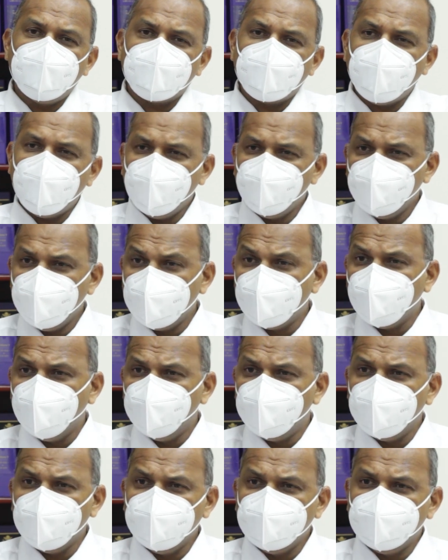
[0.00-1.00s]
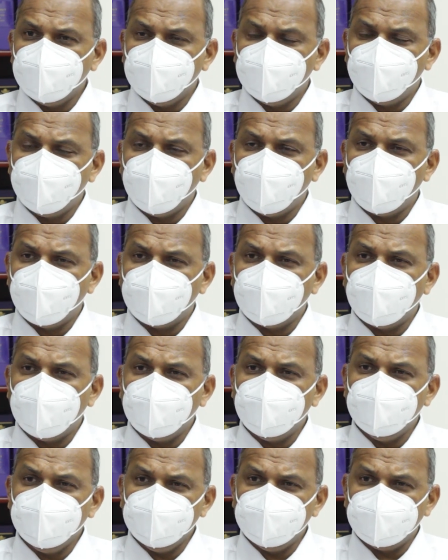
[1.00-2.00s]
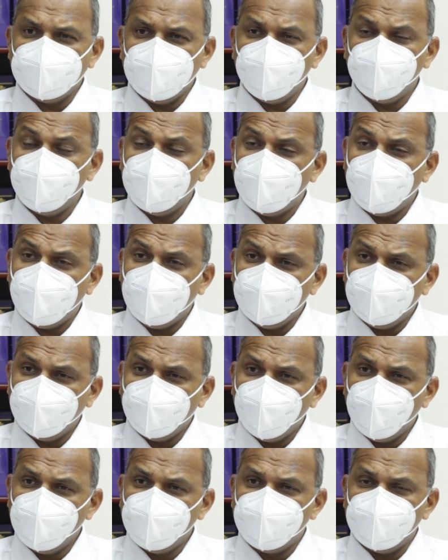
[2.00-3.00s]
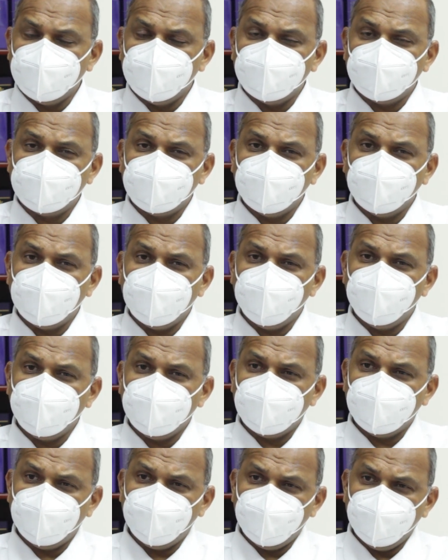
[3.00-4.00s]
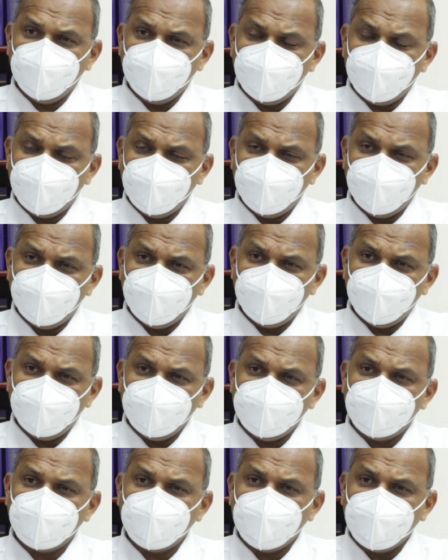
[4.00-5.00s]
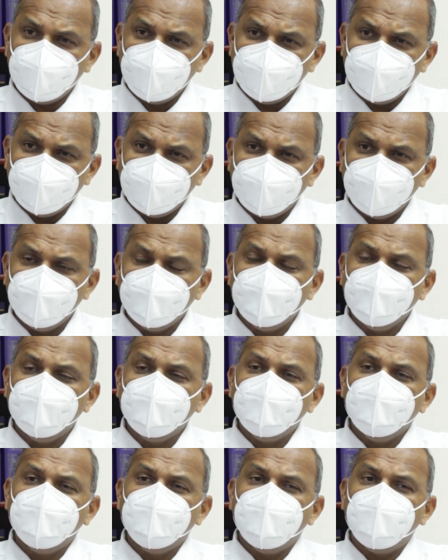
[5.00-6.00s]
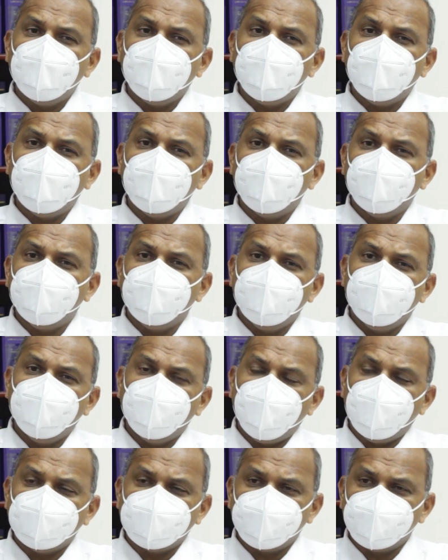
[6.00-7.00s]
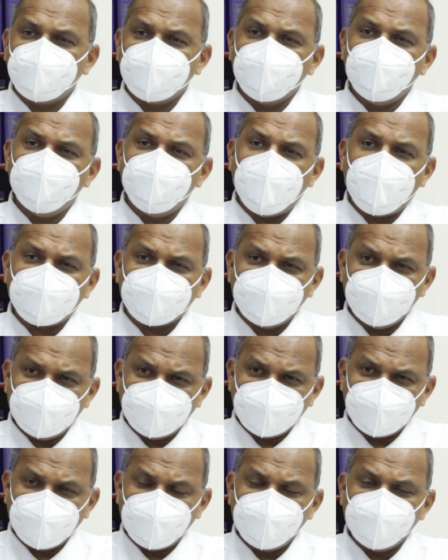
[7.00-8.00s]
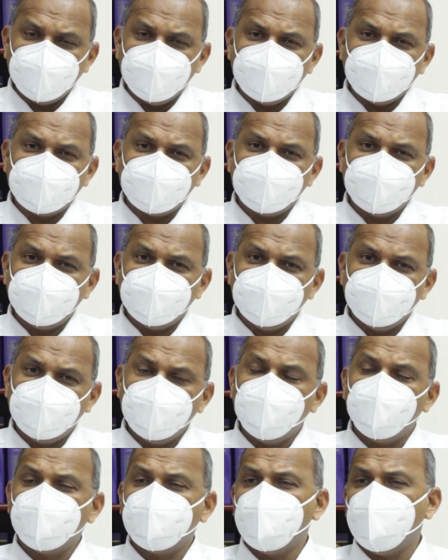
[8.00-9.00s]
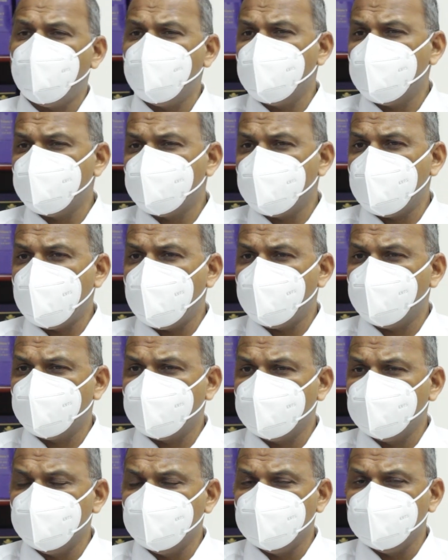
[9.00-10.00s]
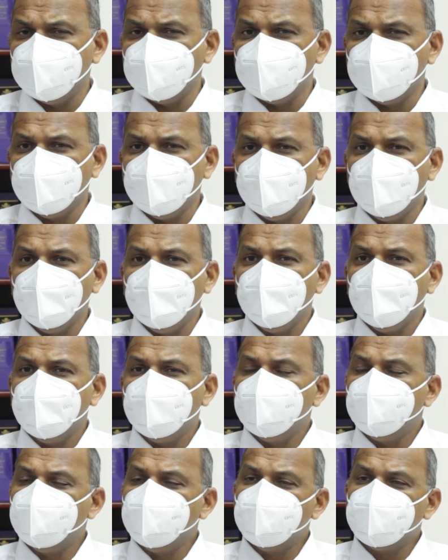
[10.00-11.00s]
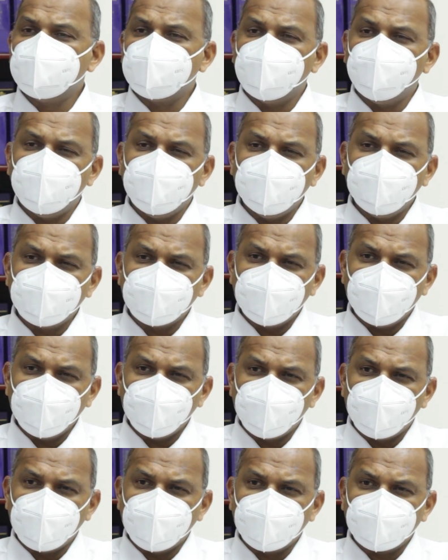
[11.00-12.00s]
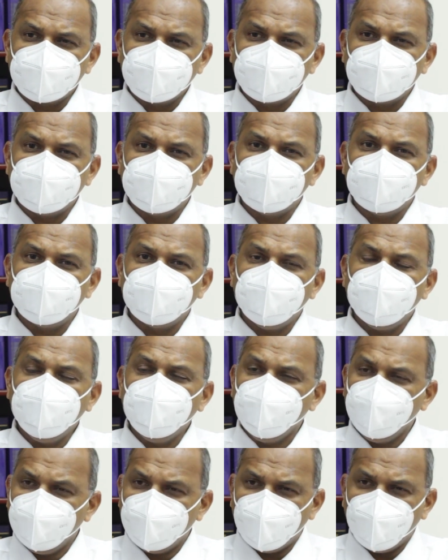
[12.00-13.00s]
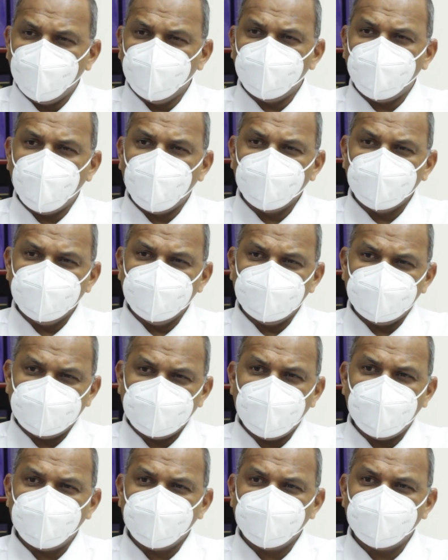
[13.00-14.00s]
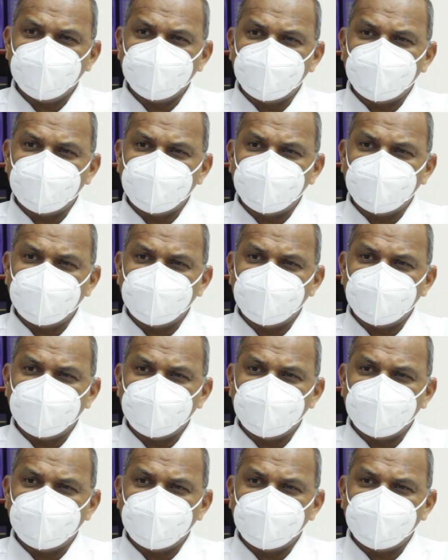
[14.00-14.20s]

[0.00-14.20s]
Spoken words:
can be completed for a December handing over, so that we can return the hospital back to service. They would, however, have to do some additional works in the compound itself,